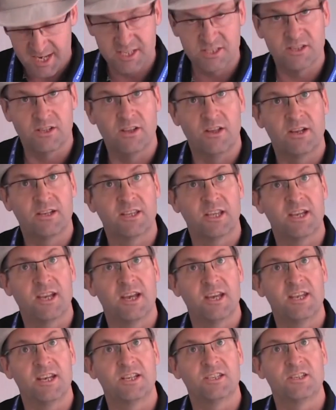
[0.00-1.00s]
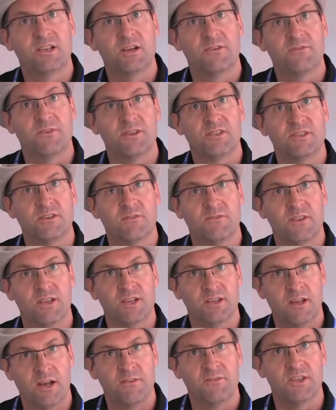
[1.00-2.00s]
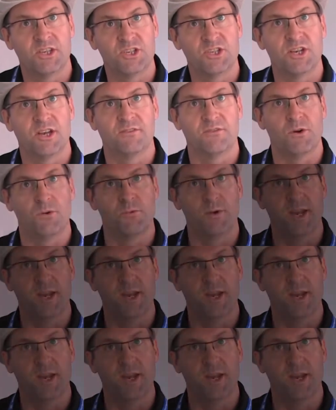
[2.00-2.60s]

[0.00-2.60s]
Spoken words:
is along the cutting surface of the shovel